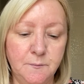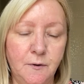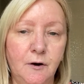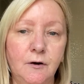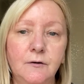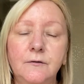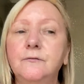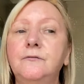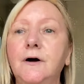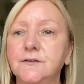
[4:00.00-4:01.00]
more
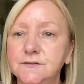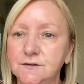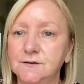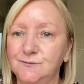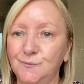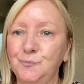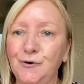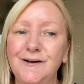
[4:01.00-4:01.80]
rather than put